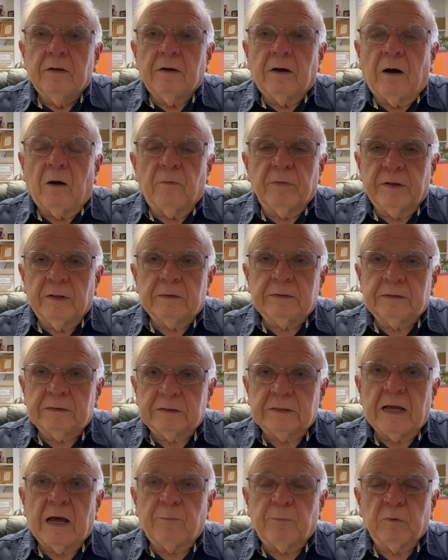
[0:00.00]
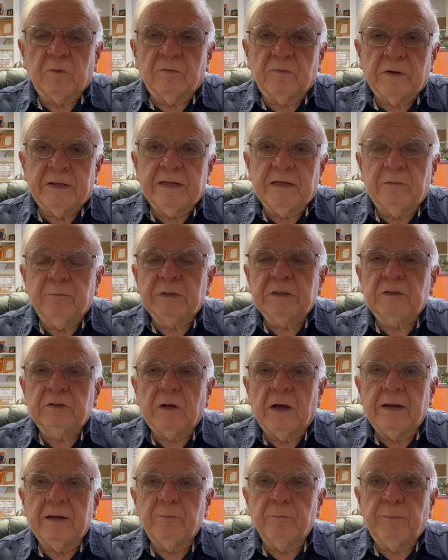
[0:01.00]
all the other disciples fled, but
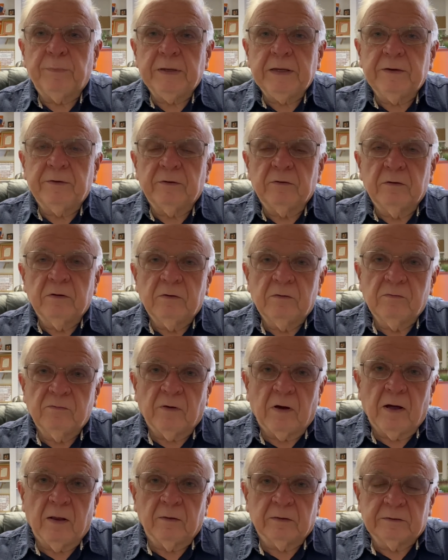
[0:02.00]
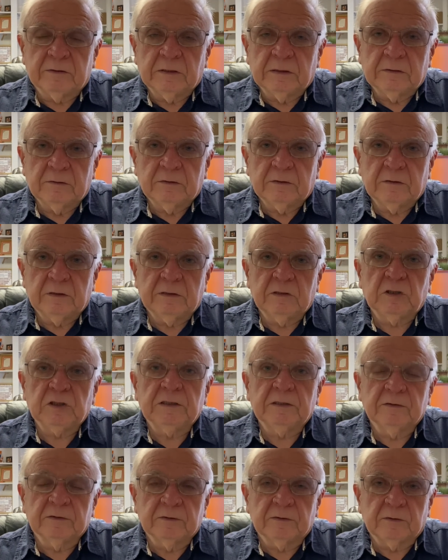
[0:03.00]
John and Peter followed
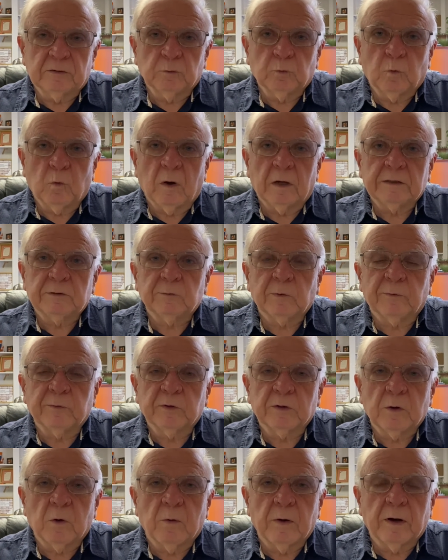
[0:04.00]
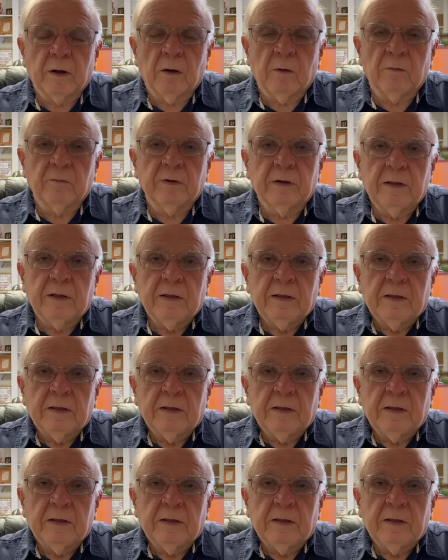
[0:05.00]
Jesus to watch what was going on.